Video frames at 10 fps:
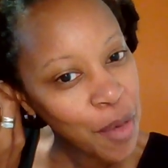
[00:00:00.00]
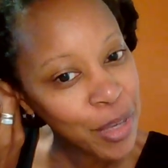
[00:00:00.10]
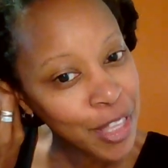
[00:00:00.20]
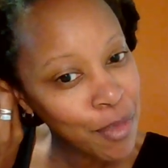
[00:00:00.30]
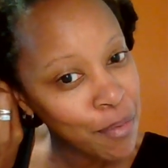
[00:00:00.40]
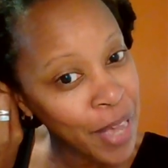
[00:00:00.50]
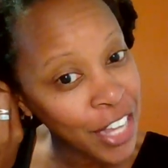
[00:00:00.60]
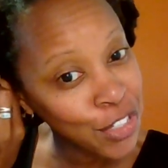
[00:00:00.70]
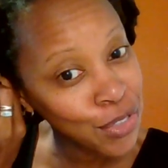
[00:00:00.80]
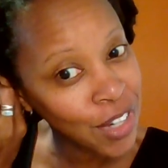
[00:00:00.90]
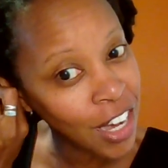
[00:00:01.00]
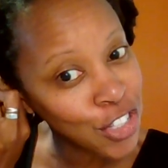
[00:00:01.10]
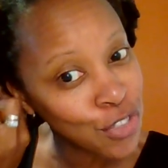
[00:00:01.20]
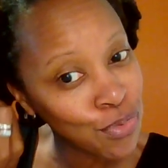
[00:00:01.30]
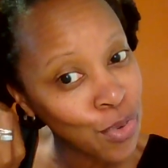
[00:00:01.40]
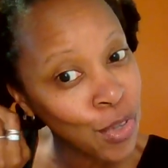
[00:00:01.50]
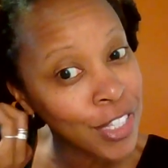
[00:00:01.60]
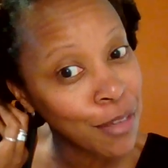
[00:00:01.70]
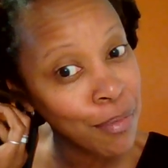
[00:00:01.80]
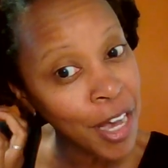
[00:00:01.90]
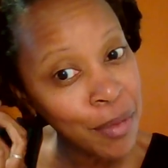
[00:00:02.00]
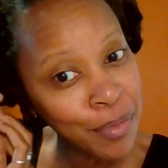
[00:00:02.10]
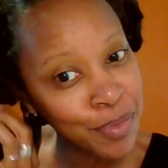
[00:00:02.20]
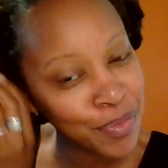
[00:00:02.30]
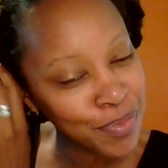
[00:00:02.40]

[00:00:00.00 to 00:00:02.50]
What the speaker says: put them in Bantu knots, rolled them up,